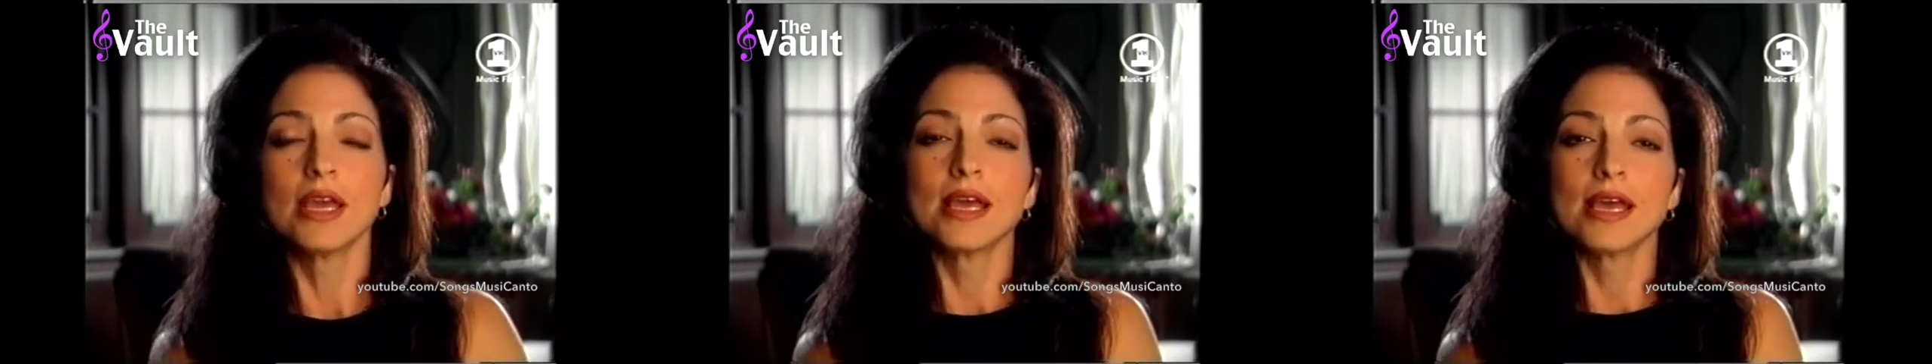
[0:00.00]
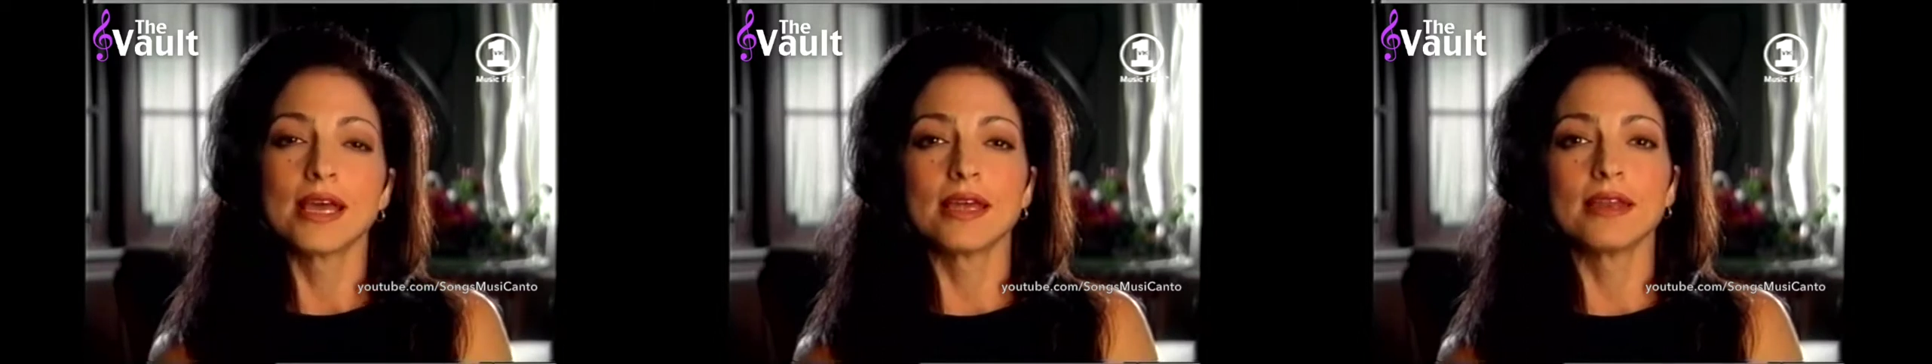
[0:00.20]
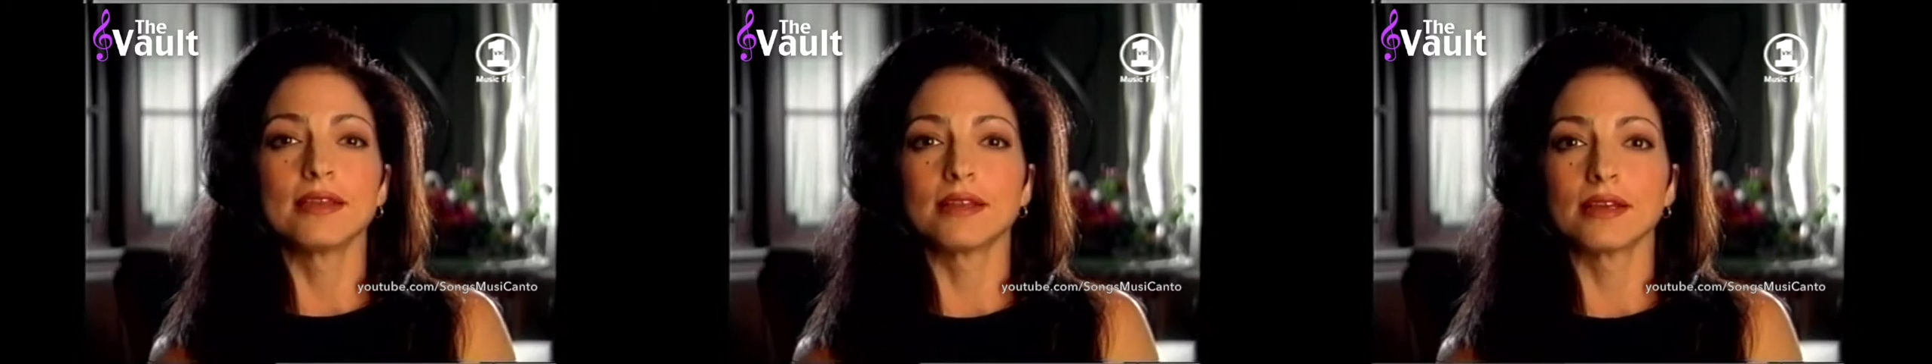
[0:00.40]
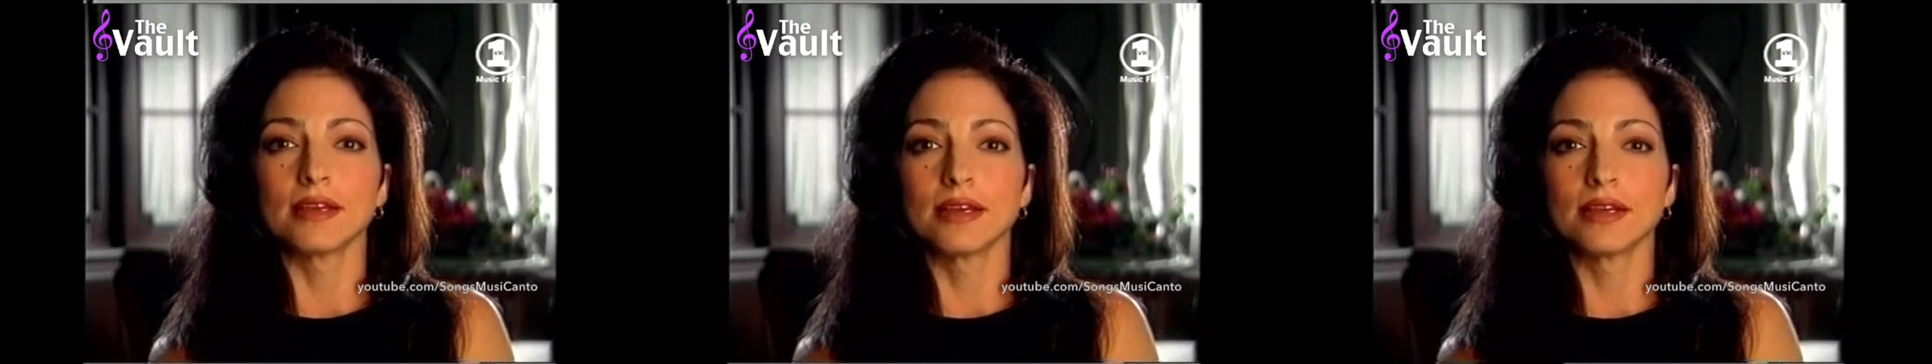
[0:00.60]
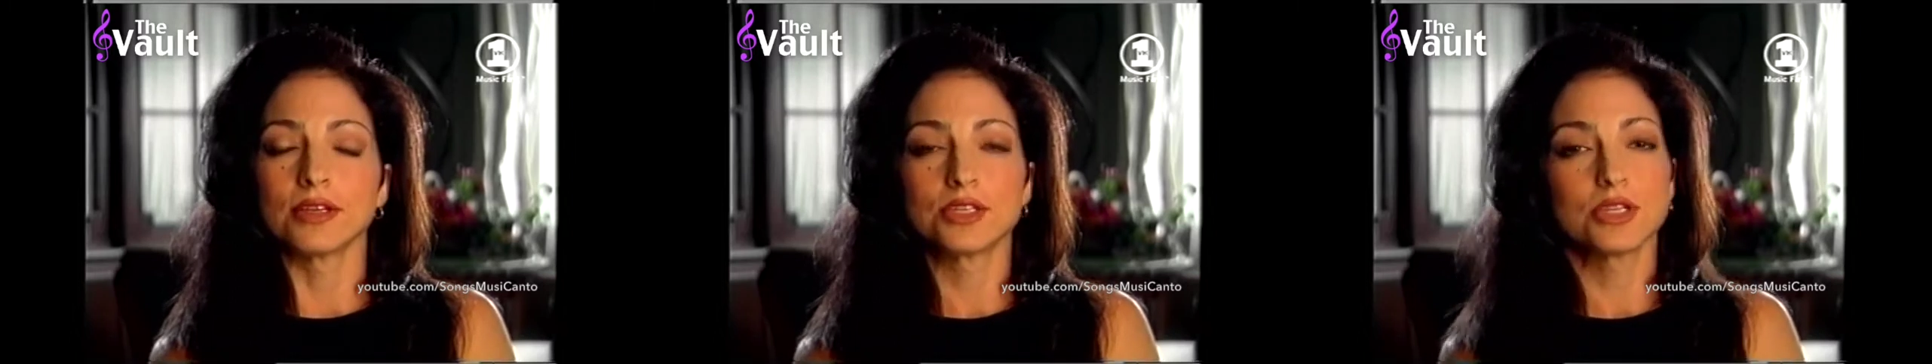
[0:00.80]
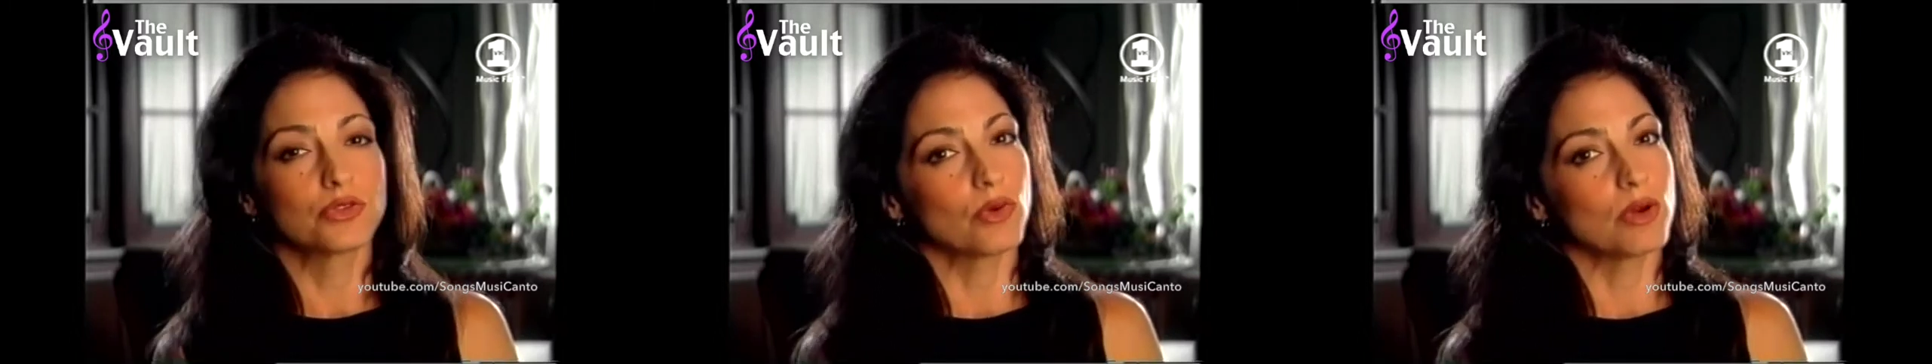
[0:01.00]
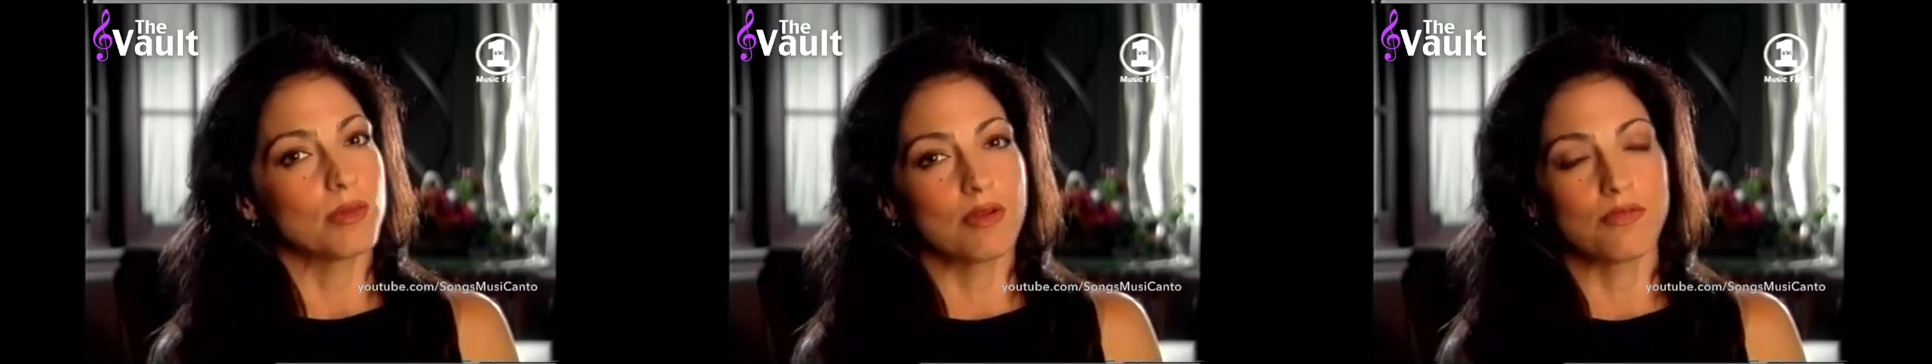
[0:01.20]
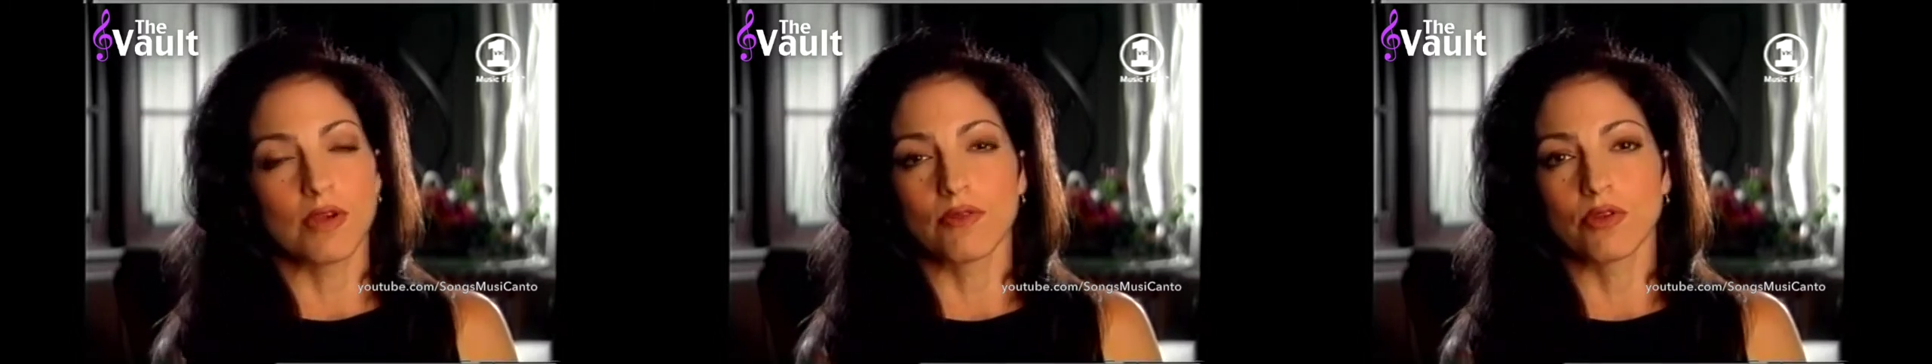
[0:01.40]
and uh, she's one of my
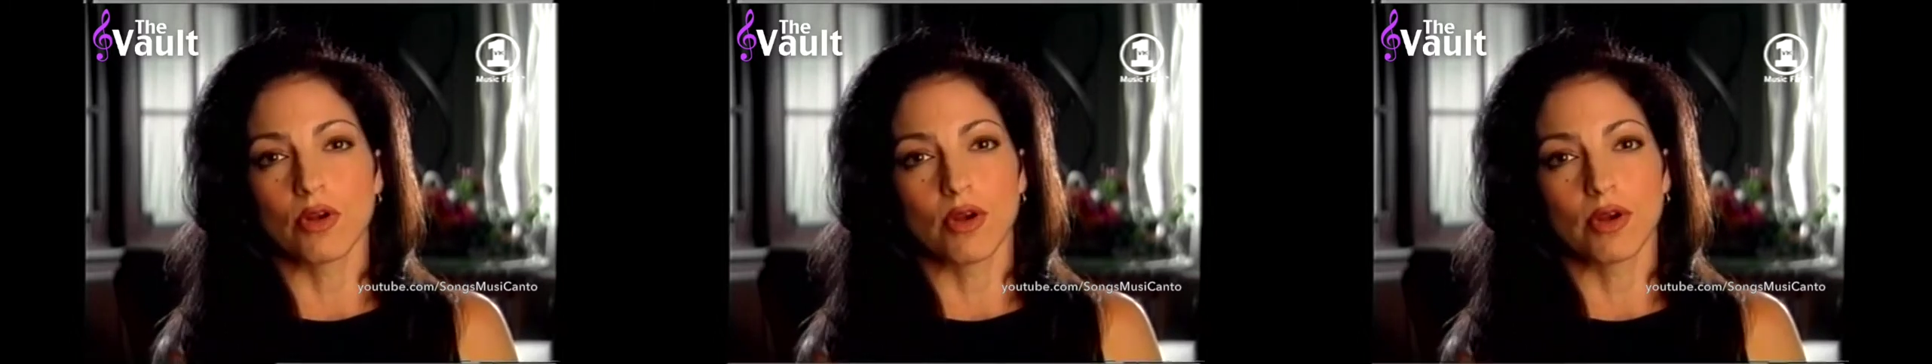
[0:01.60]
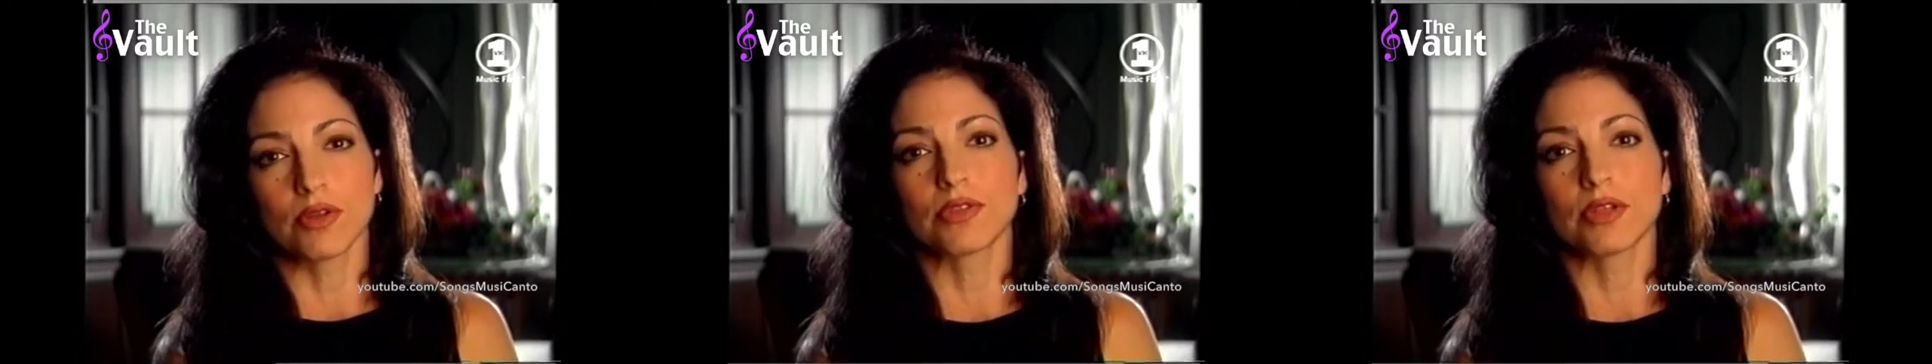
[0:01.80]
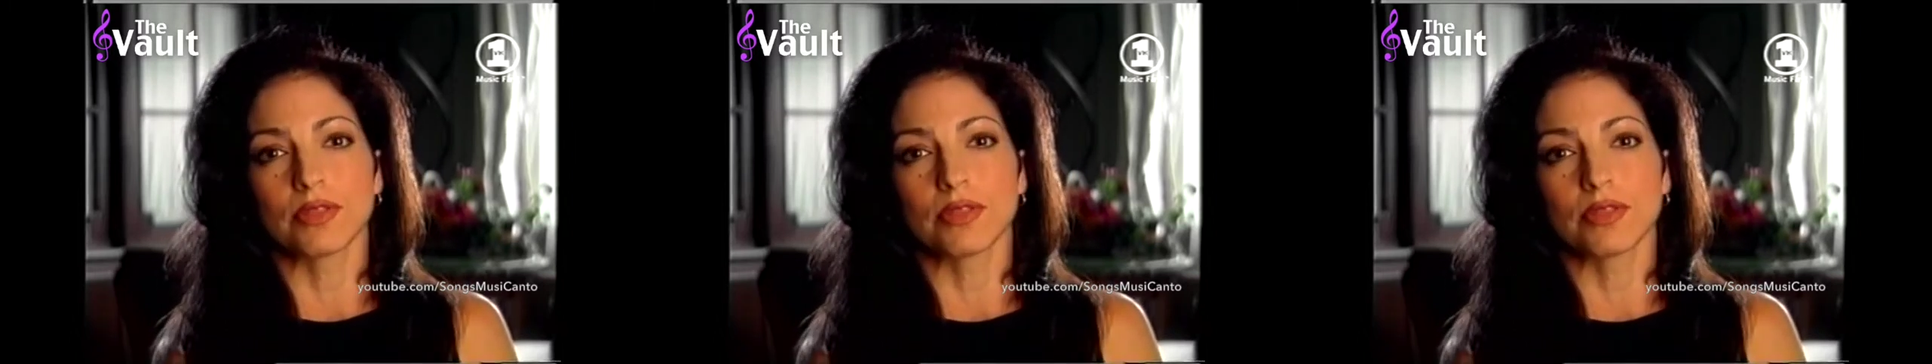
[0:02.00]
favorite artists.